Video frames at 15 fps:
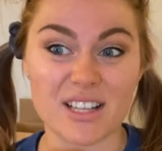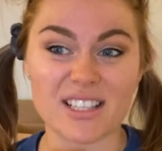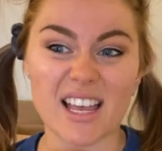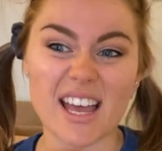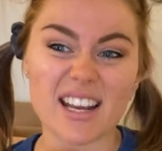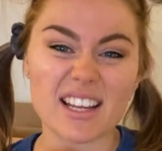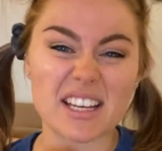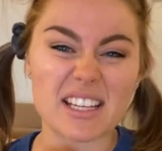It's
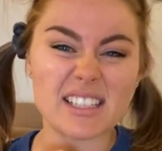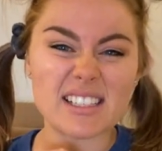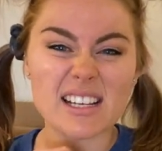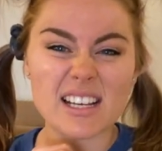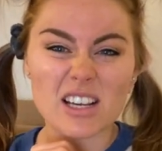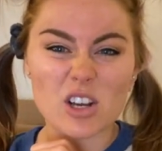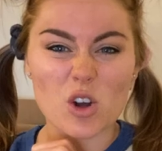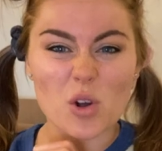kind of
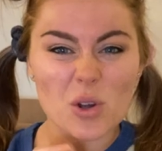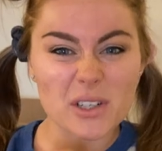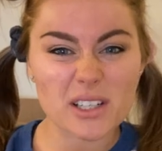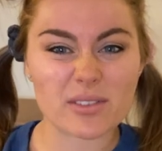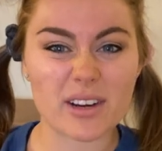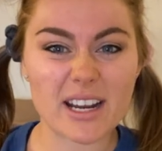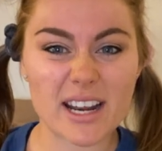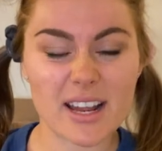cold
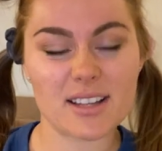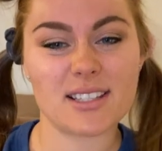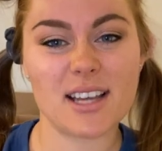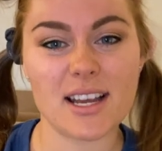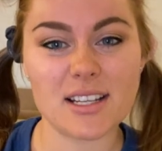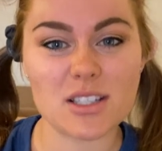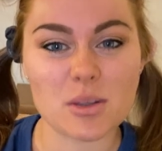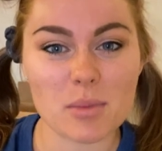and rainy
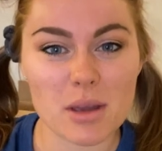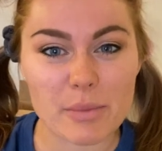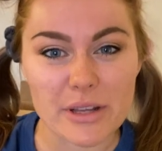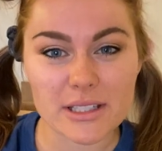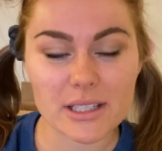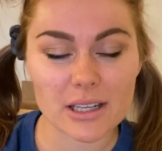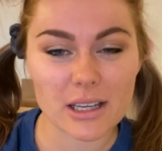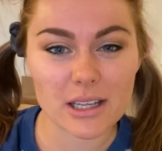outside, so maybe
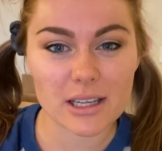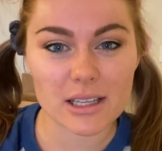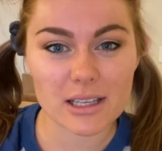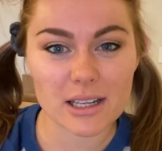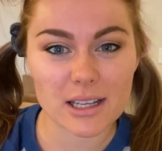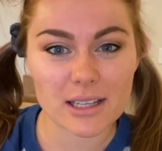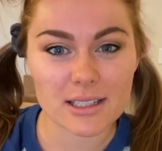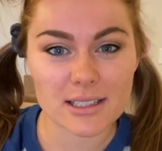it's a
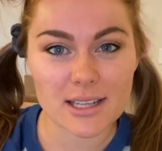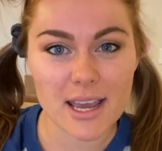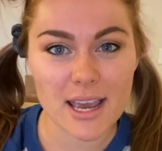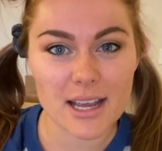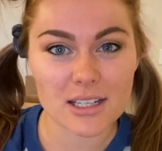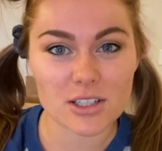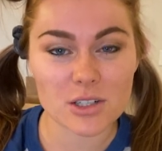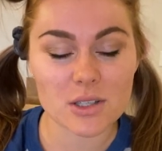good
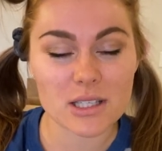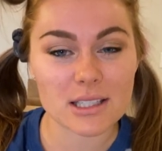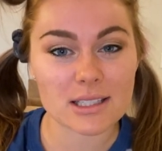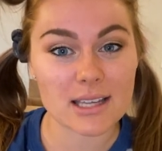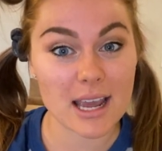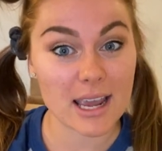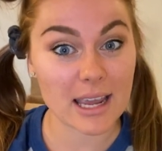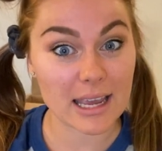day to
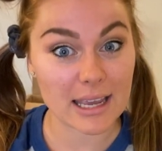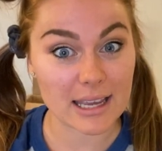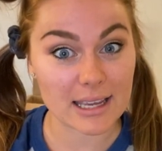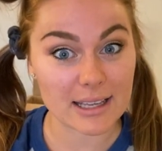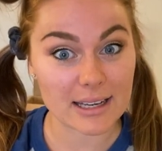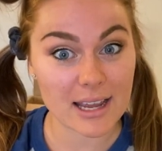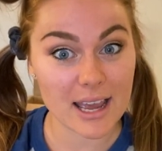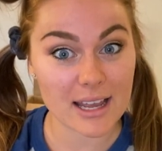stay
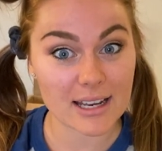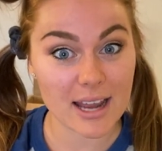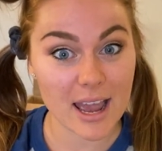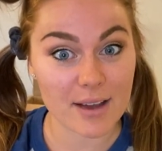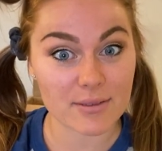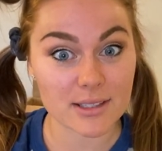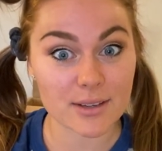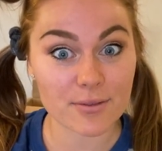in and
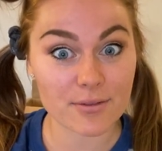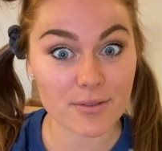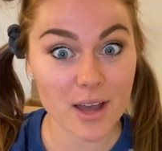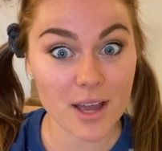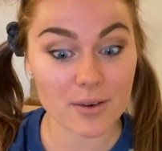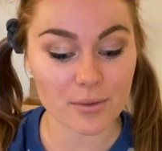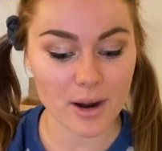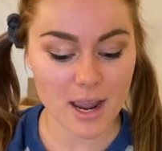have some
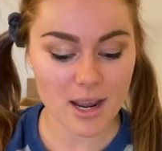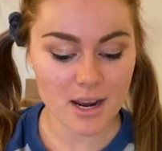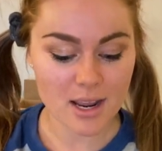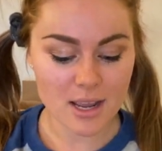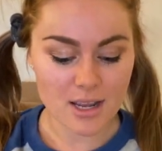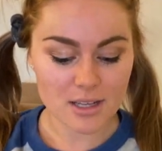fun, right?